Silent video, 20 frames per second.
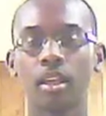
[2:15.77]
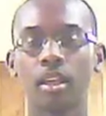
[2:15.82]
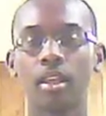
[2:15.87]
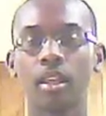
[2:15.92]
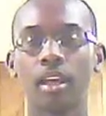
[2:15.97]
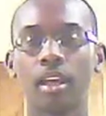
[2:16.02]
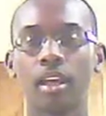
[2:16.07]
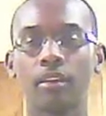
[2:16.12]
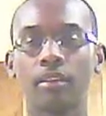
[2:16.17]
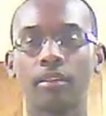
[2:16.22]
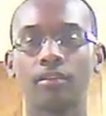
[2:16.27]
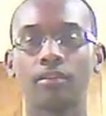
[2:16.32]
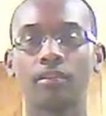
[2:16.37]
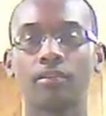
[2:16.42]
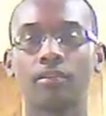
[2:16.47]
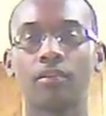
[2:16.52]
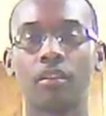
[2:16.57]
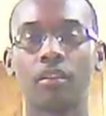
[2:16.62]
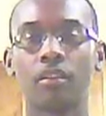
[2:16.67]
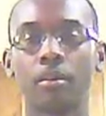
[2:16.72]
like,
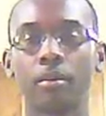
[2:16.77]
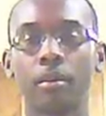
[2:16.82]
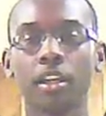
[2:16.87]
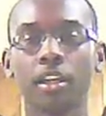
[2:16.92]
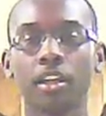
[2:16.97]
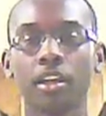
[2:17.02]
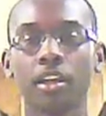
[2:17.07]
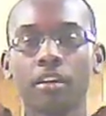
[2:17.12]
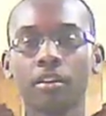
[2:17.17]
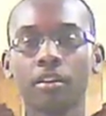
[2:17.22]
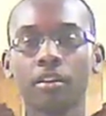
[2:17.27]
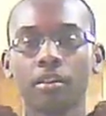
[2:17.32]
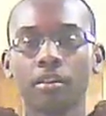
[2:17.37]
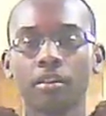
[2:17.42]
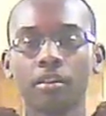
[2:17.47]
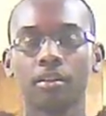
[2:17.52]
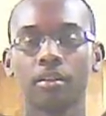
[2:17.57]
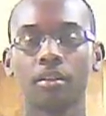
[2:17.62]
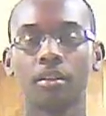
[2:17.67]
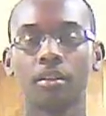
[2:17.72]
from here
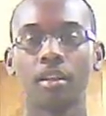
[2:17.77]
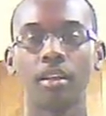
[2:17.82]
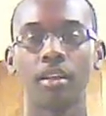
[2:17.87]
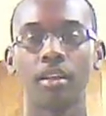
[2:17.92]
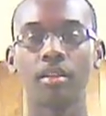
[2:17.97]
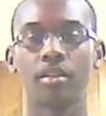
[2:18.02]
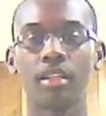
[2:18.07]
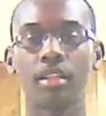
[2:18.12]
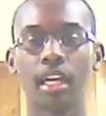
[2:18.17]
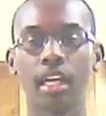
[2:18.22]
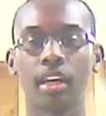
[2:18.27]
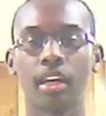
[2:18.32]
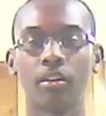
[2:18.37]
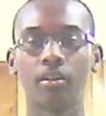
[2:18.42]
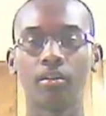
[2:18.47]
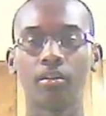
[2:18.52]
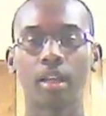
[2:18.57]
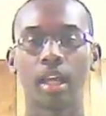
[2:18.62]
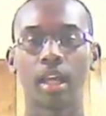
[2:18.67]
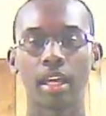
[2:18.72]

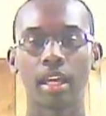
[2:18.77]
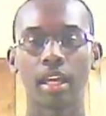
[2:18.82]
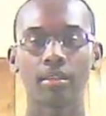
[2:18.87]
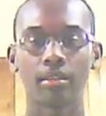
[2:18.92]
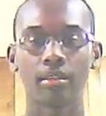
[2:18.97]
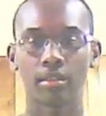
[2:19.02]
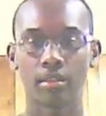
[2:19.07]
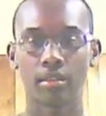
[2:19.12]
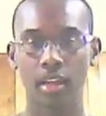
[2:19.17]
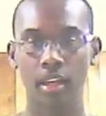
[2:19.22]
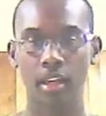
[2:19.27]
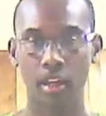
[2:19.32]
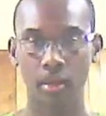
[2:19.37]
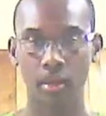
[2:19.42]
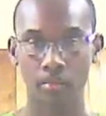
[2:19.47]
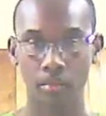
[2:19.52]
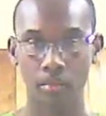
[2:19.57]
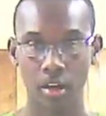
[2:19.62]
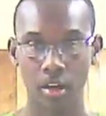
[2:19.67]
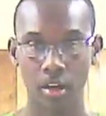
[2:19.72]
down has to stay
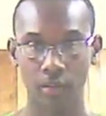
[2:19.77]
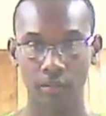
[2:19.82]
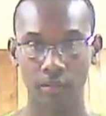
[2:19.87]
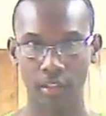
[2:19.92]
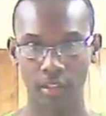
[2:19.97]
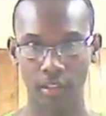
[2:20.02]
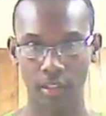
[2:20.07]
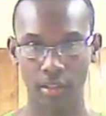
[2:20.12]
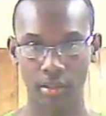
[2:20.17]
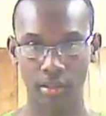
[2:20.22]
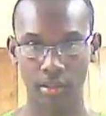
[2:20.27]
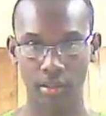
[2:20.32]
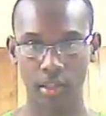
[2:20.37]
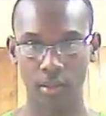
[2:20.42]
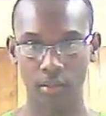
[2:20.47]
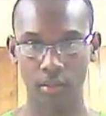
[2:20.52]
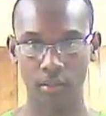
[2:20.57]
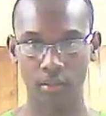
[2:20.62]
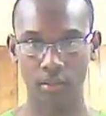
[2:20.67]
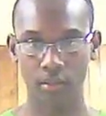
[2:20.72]
perfectly
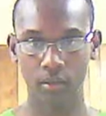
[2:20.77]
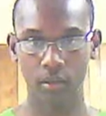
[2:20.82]
still.